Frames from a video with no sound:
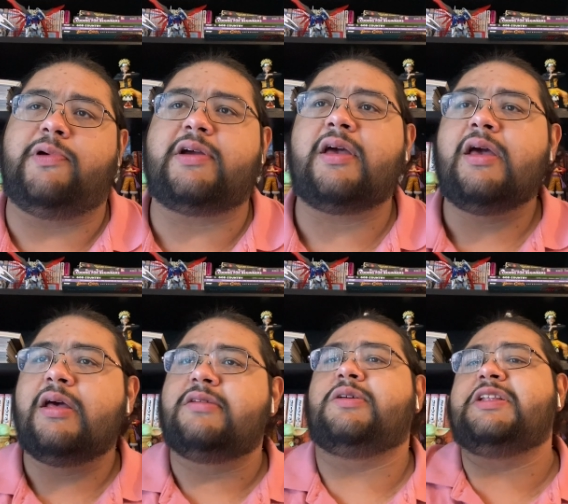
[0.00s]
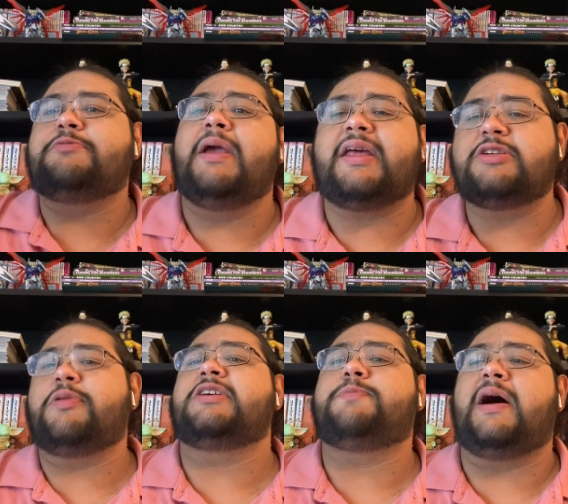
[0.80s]
book. So let's make it as
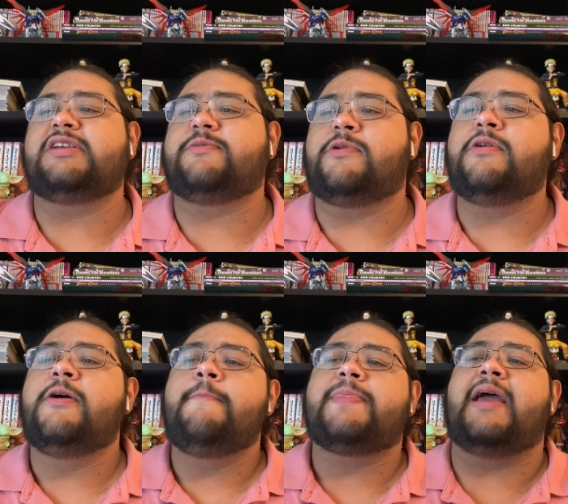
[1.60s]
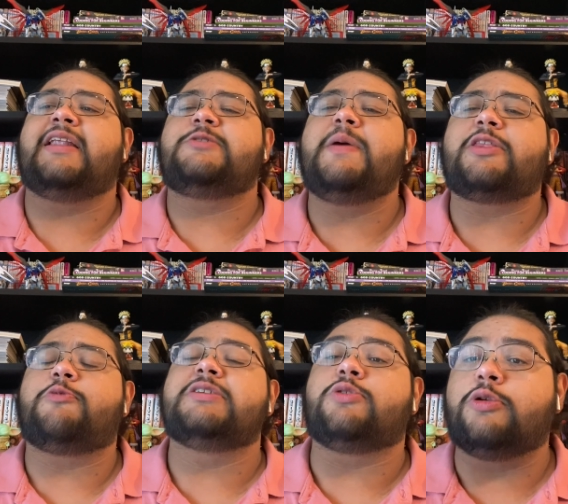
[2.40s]
quick as possible, and let's make the
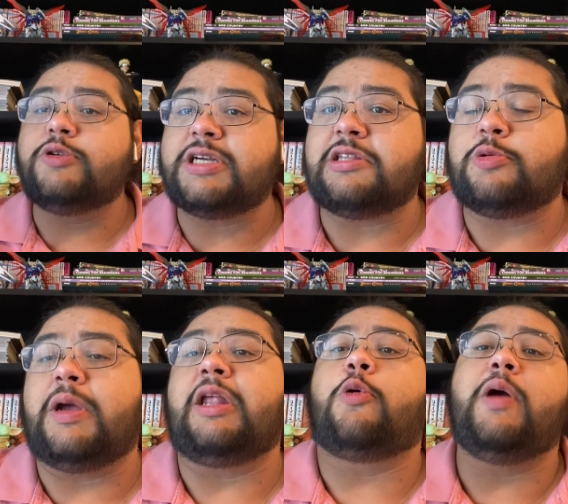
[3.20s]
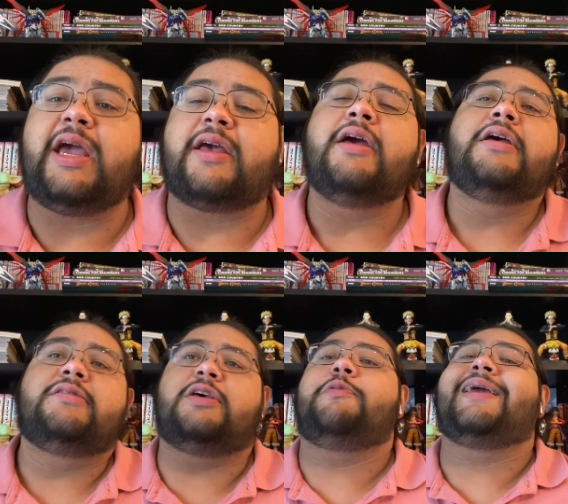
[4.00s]
resolution to it quick so
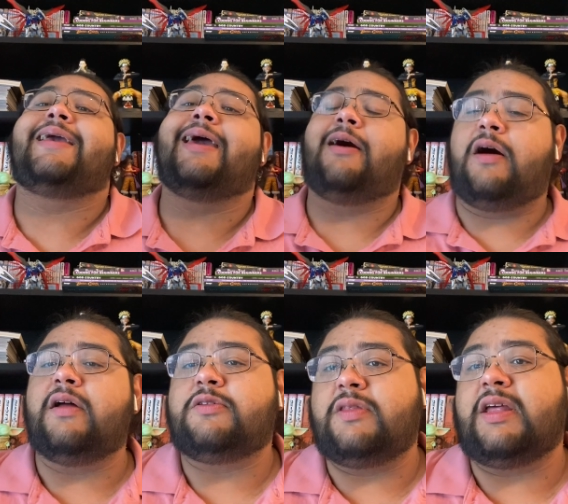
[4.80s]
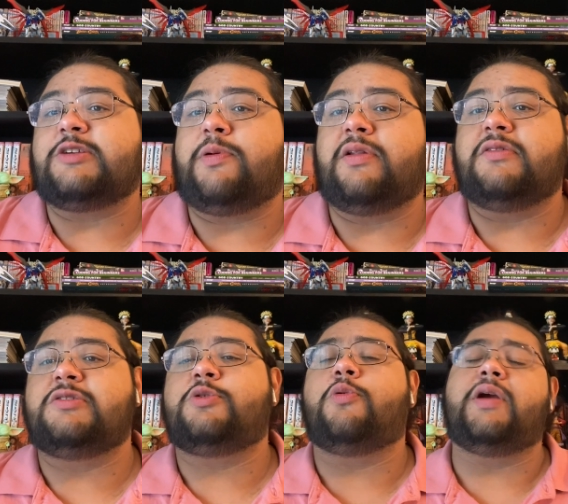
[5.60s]
that we can get on to the next part of the
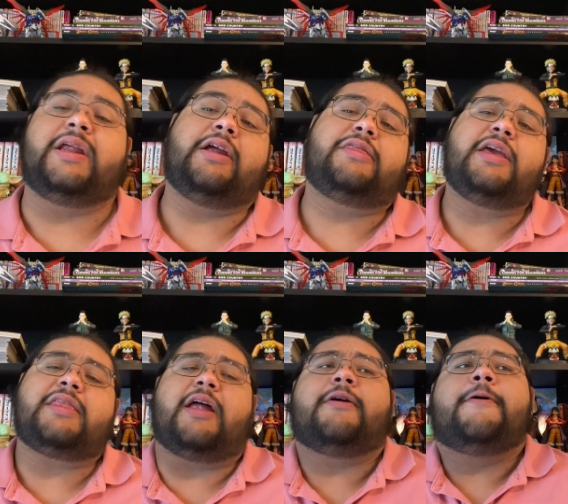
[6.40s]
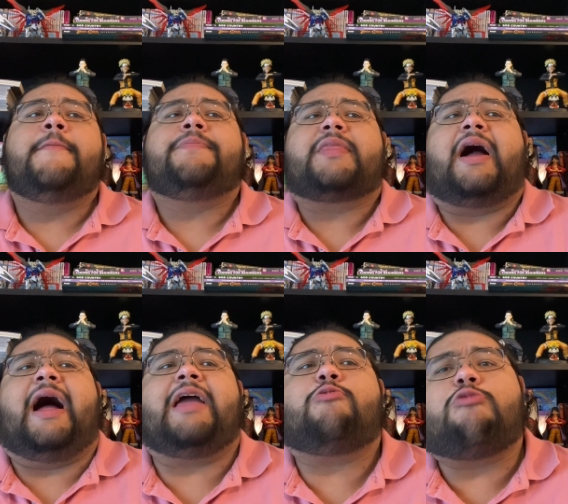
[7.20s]
story. And I think that
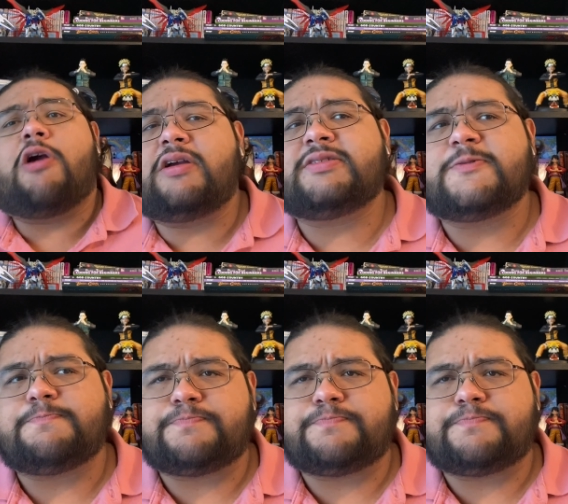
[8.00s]
it works,